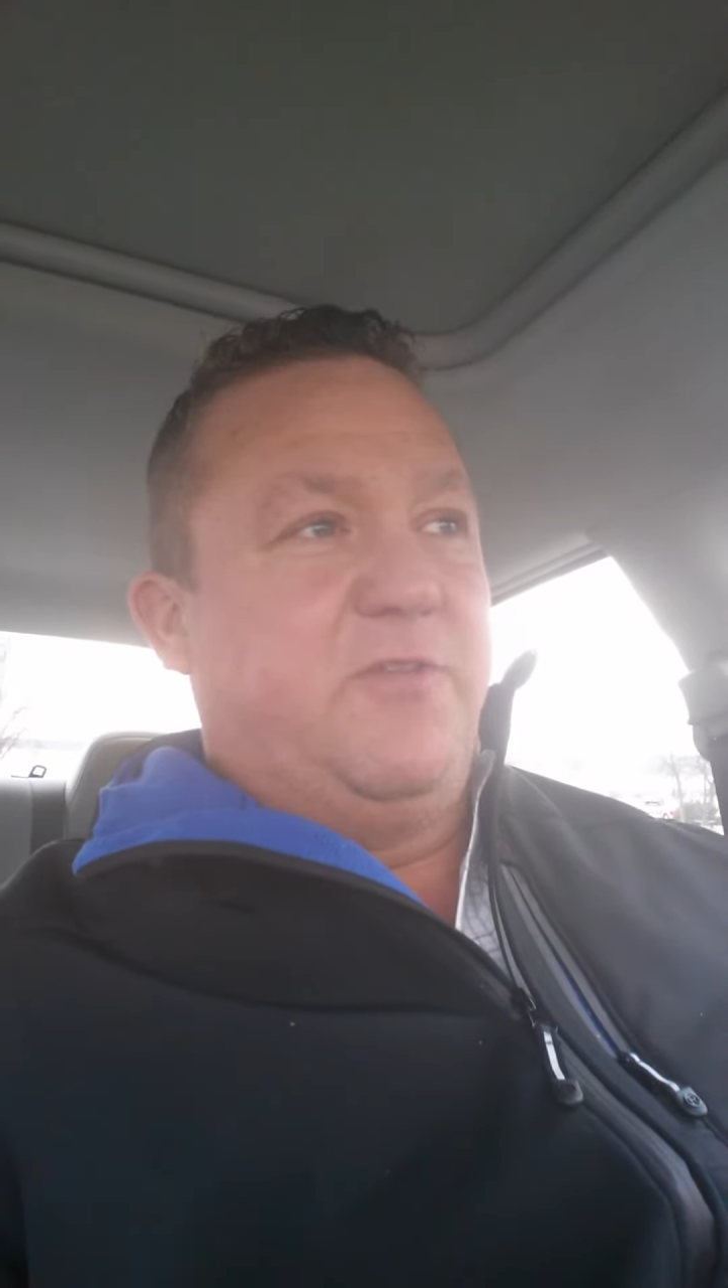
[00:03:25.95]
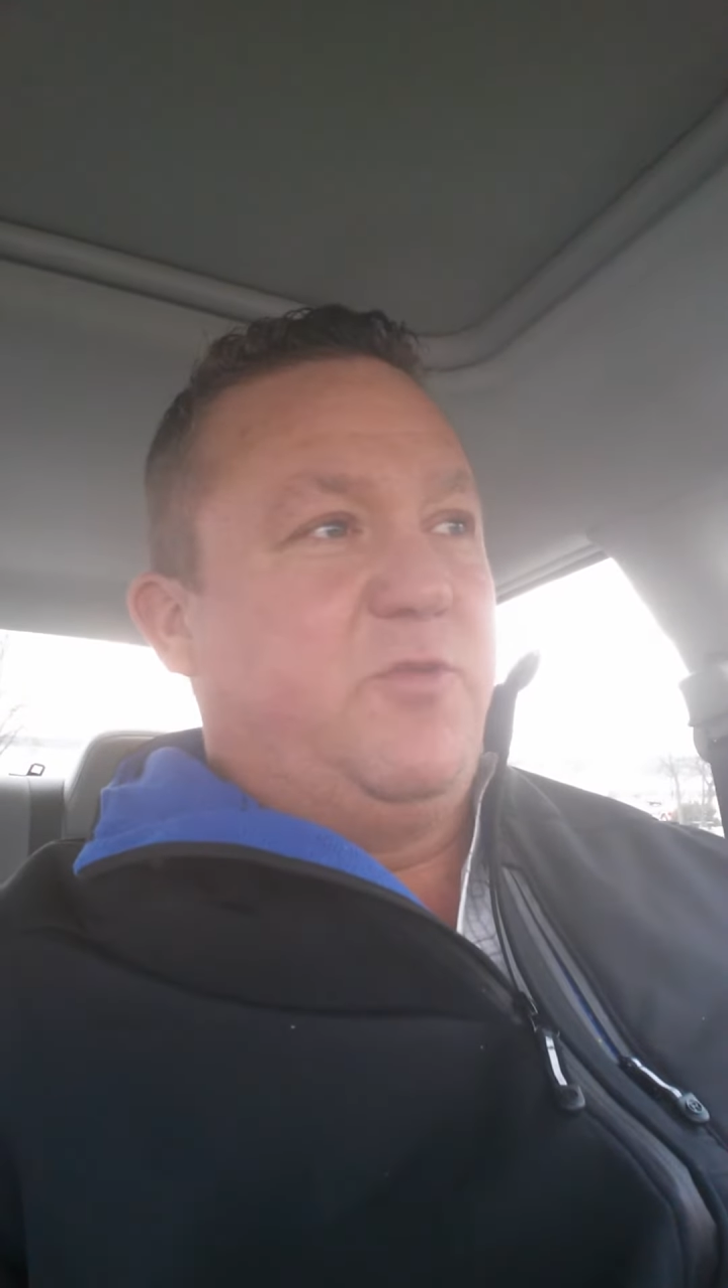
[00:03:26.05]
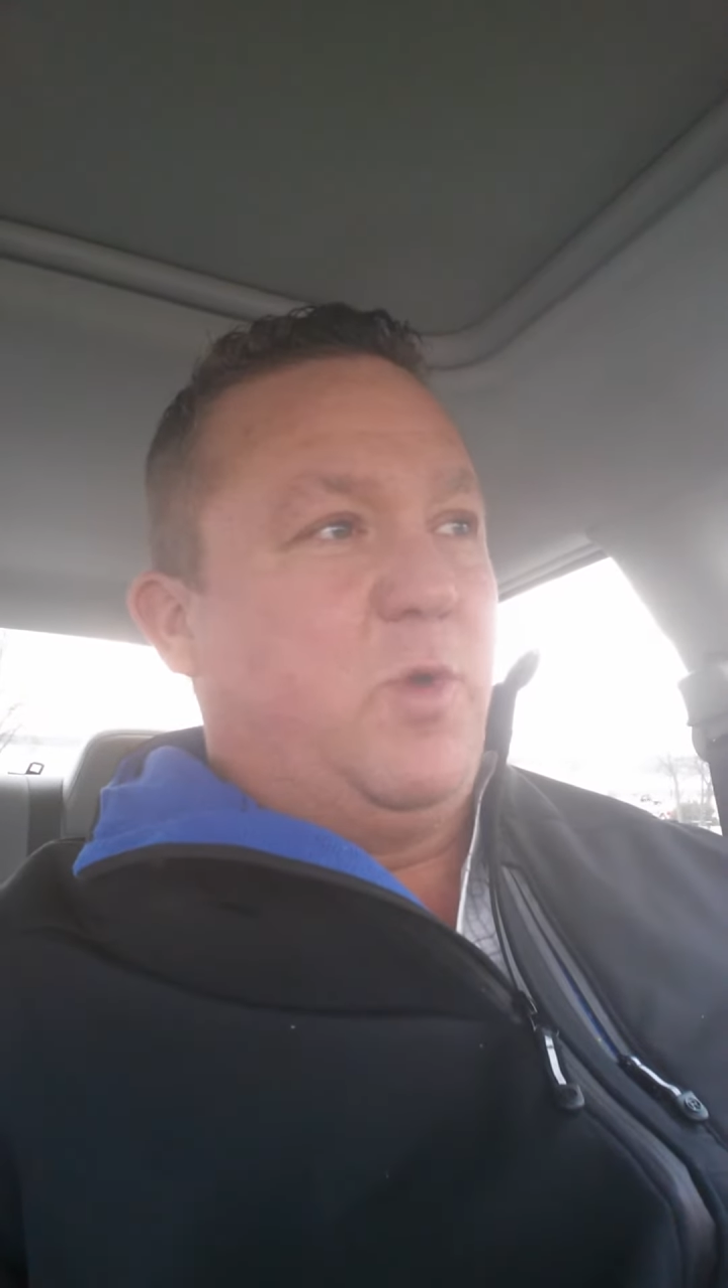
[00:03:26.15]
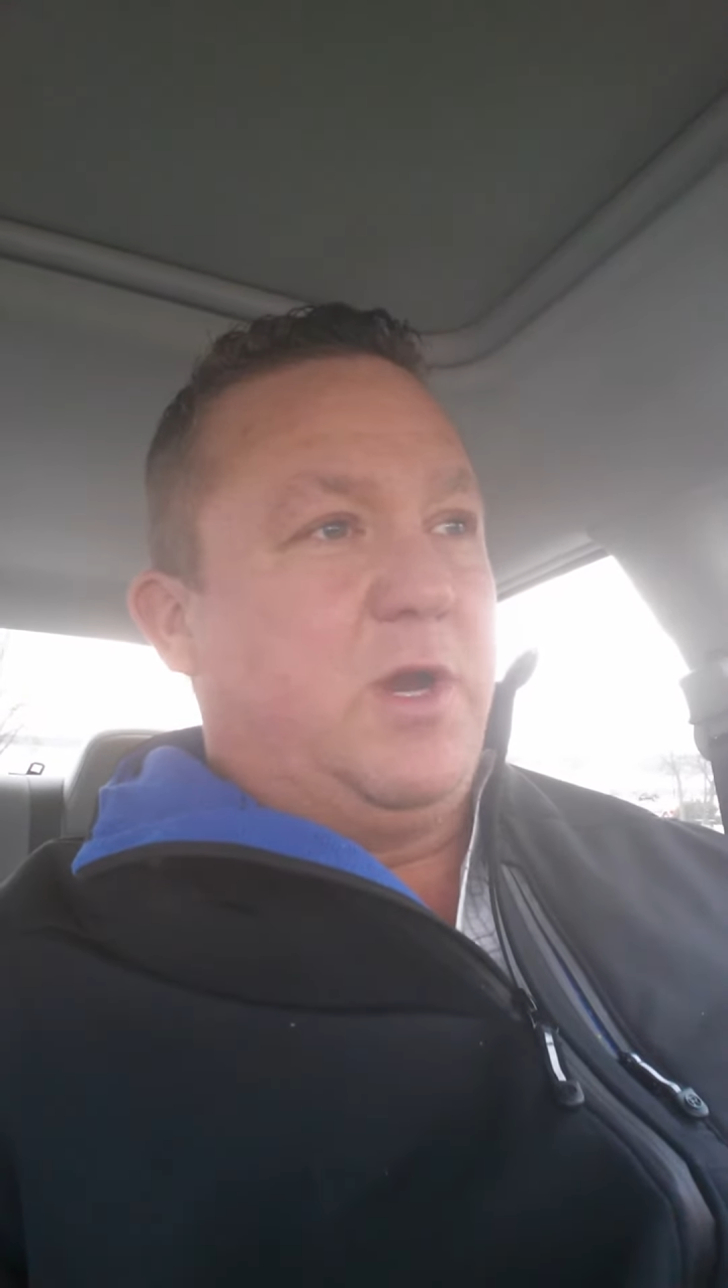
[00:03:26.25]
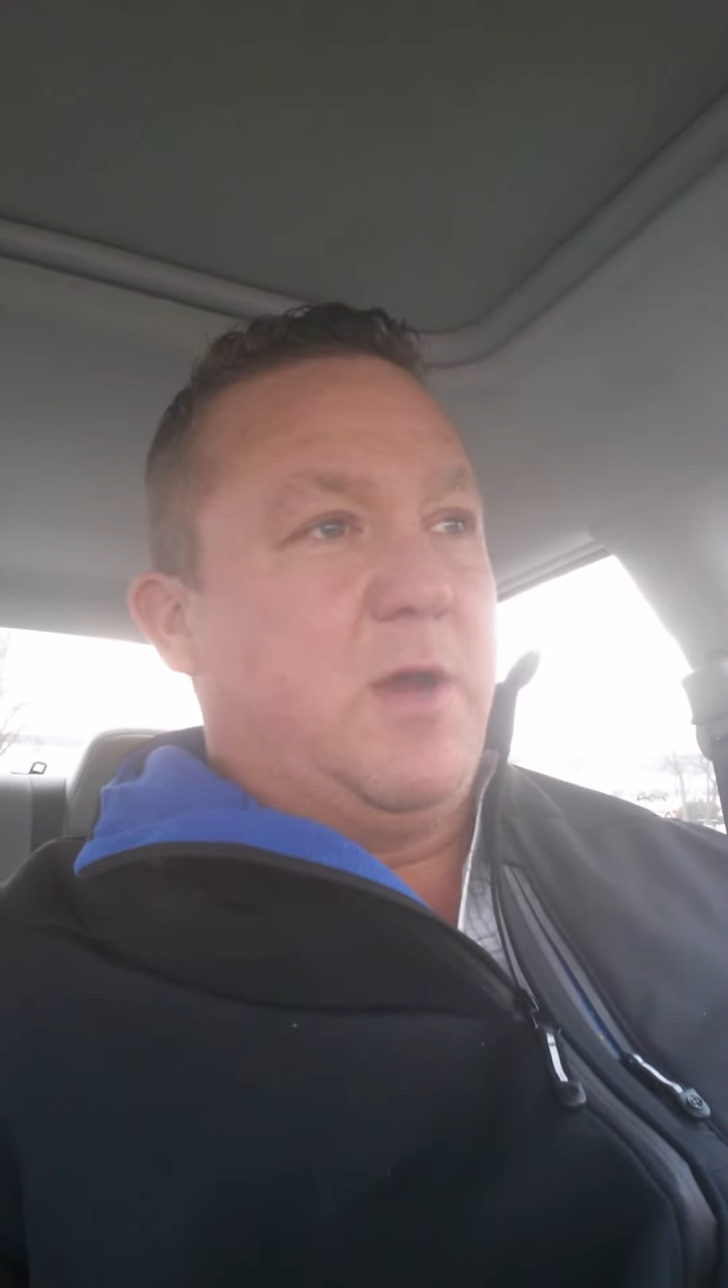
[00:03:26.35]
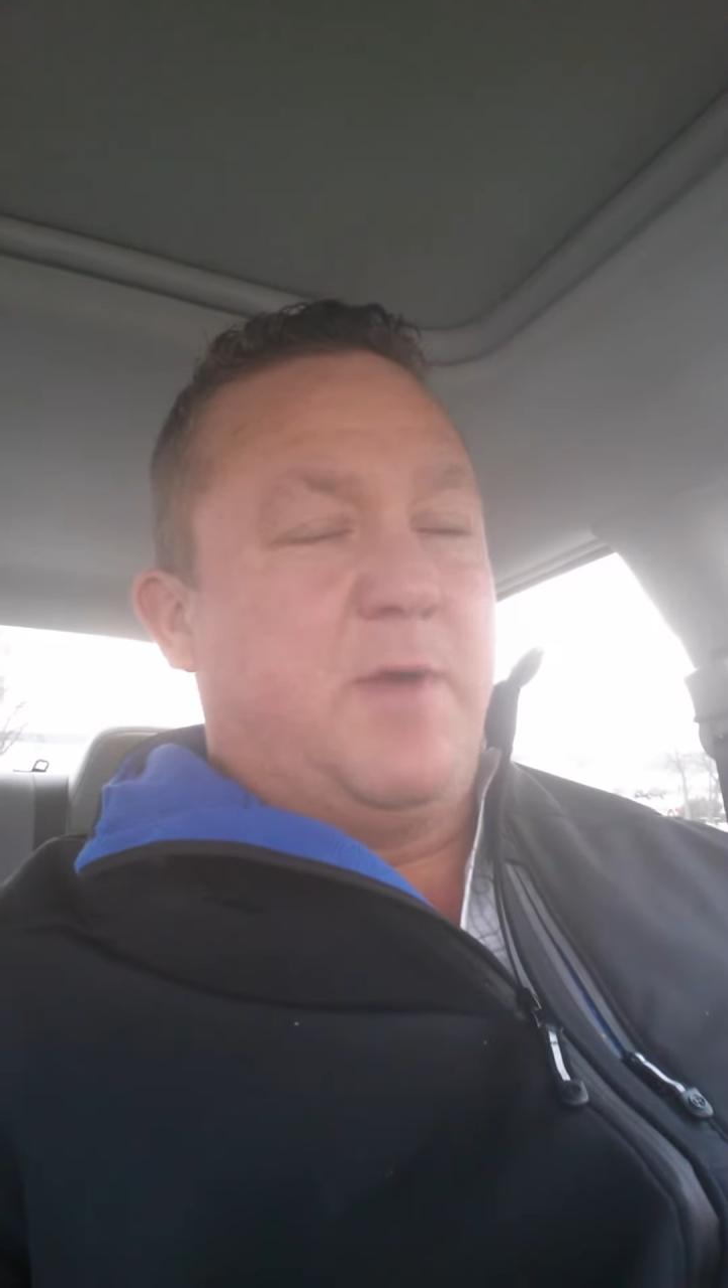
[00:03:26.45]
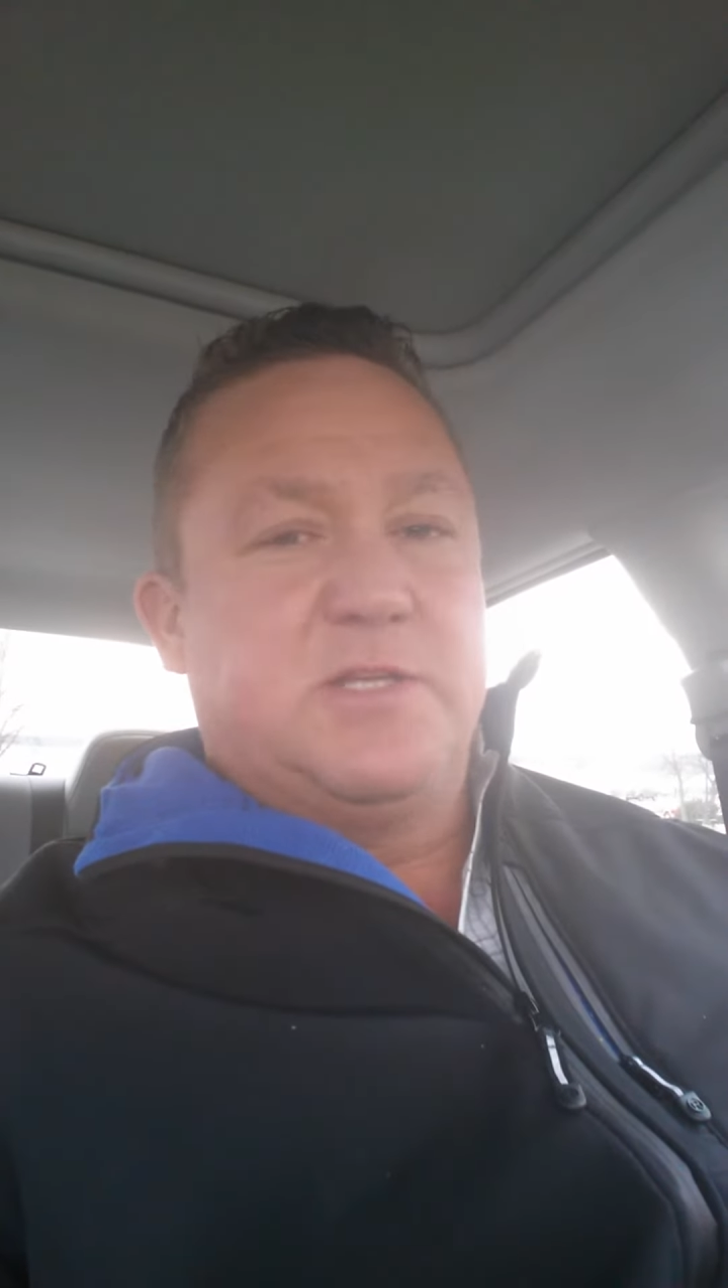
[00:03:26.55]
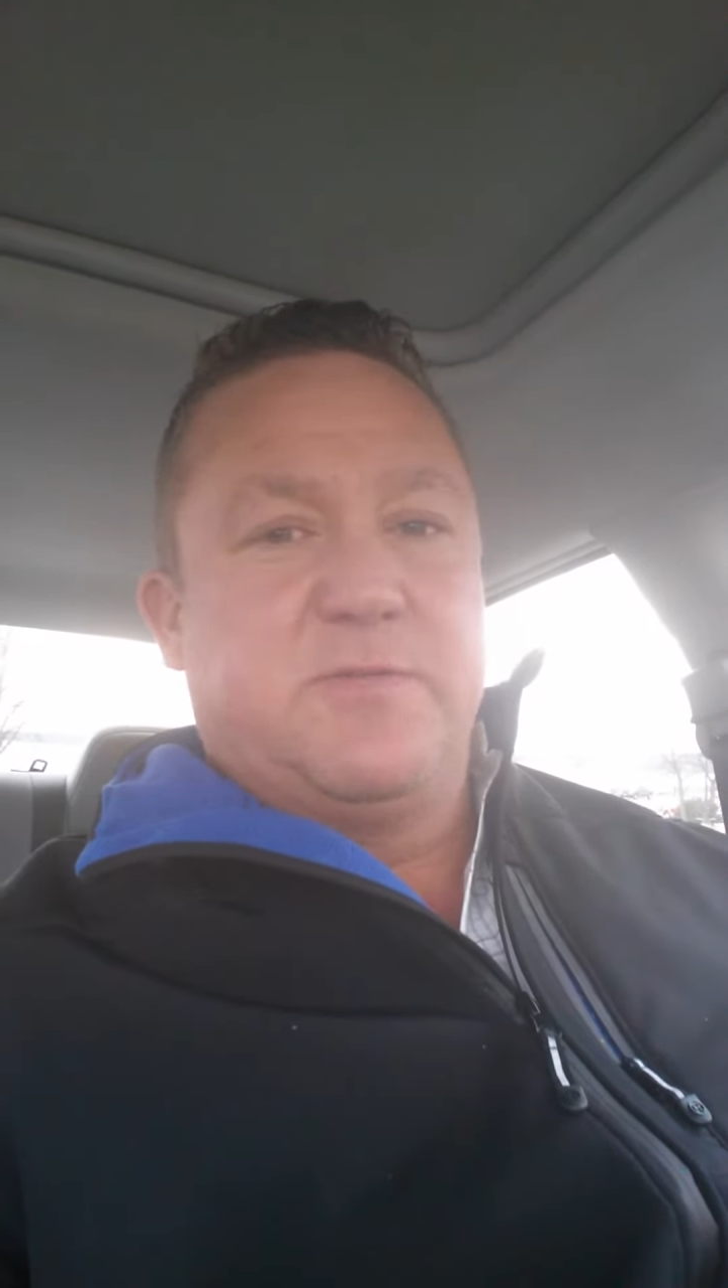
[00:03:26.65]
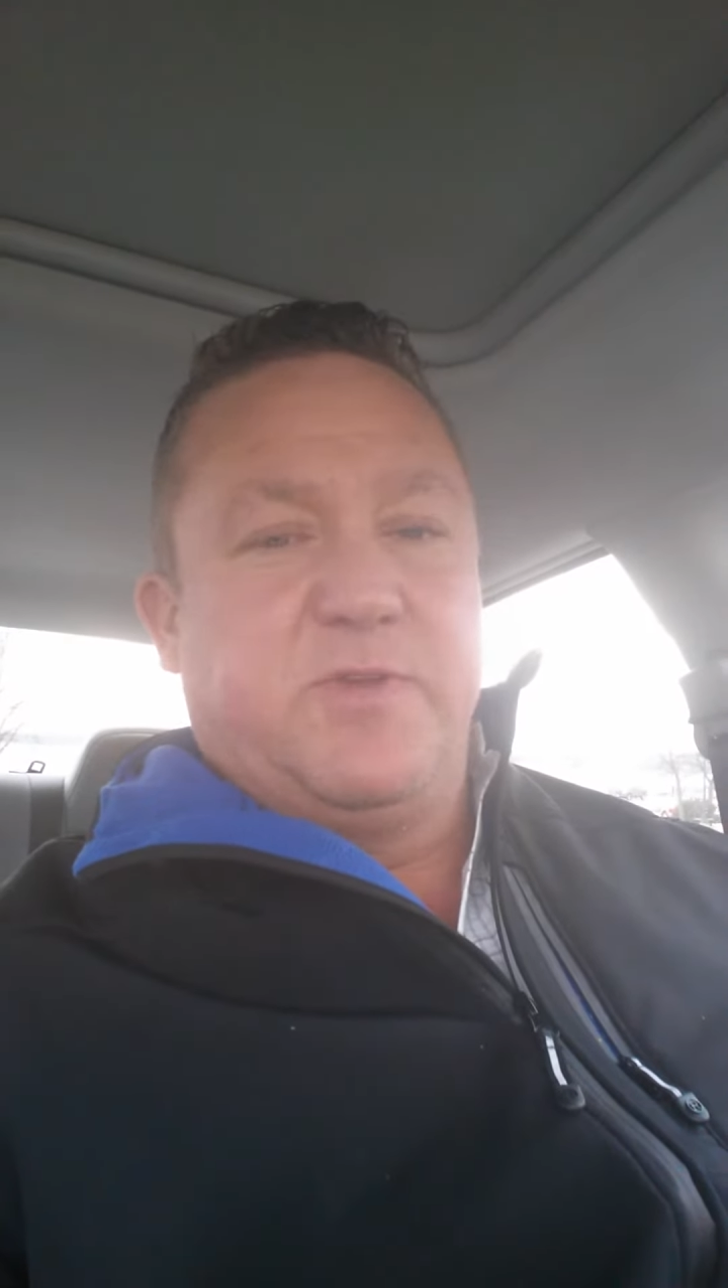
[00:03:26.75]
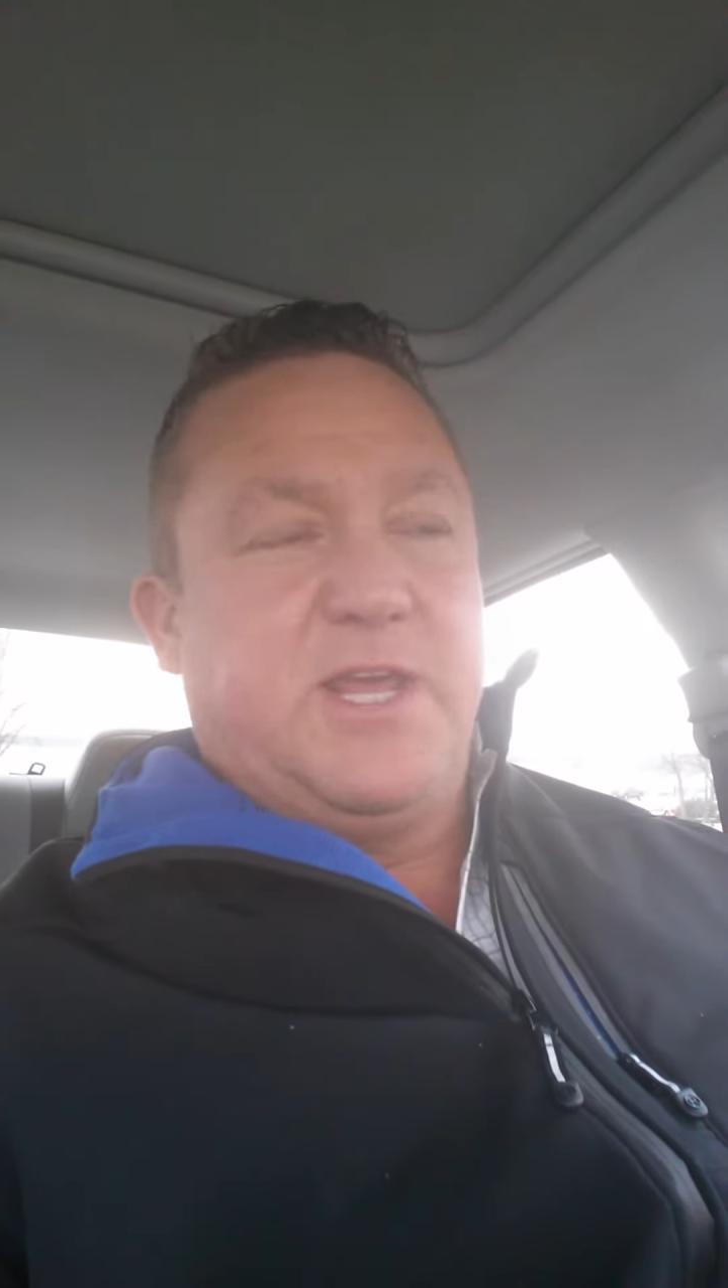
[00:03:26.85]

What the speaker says: if you want to come on some